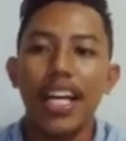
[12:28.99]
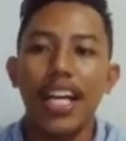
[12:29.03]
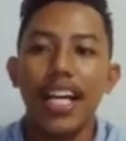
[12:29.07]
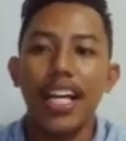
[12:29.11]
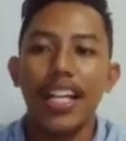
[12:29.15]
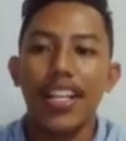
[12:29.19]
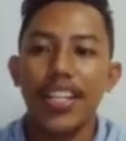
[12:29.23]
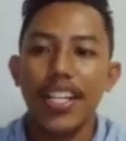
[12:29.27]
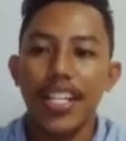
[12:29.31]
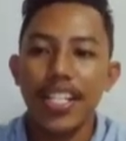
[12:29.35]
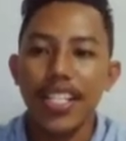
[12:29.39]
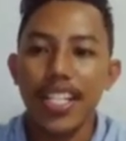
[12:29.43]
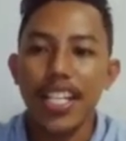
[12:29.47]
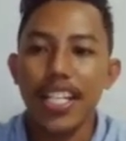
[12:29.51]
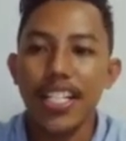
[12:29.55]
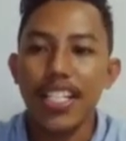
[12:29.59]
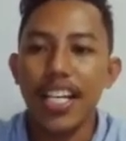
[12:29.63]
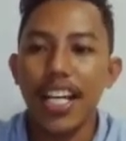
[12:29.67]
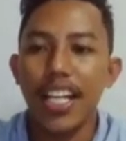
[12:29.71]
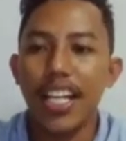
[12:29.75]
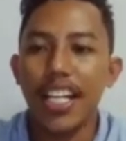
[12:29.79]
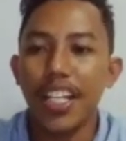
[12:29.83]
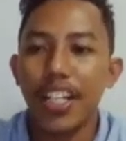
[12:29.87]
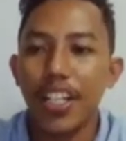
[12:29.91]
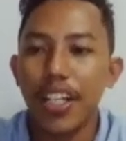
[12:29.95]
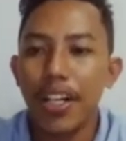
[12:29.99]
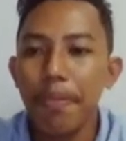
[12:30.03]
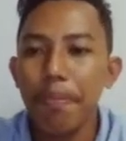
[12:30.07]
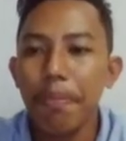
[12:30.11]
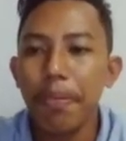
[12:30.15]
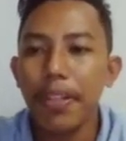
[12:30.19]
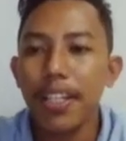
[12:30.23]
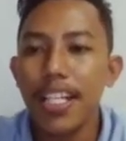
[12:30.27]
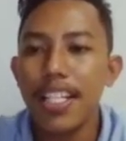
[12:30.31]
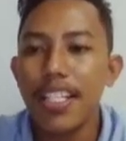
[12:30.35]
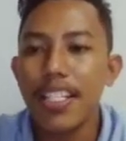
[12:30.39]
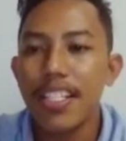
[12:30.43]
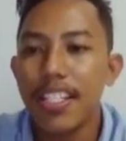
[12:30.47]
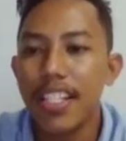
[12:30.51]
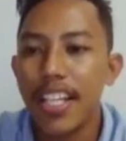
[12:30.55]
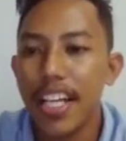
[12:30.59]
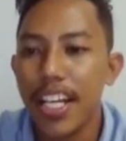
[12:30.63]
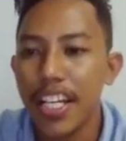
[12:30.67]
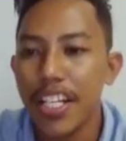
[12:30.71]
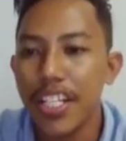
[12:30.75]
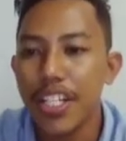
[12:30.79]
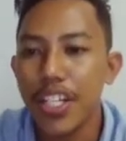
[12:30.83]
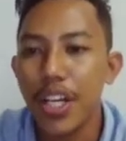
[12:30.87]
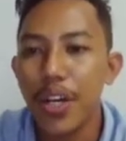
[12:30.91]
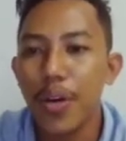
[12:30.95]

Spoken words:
This is an incompetent stage